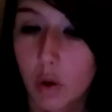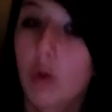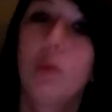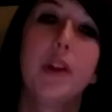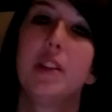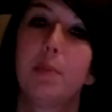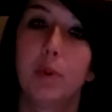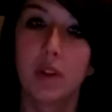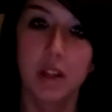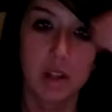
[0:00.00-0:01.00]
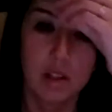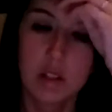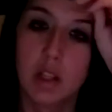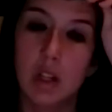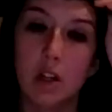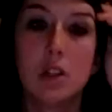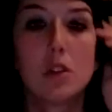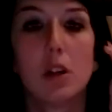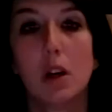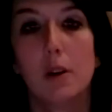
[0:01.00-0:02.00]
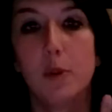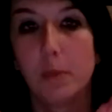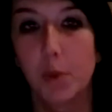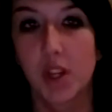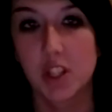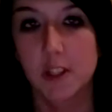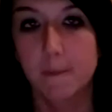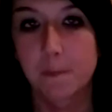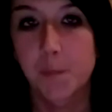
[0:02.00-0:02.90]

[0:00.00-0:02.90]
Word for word: always planned to go with a book agent.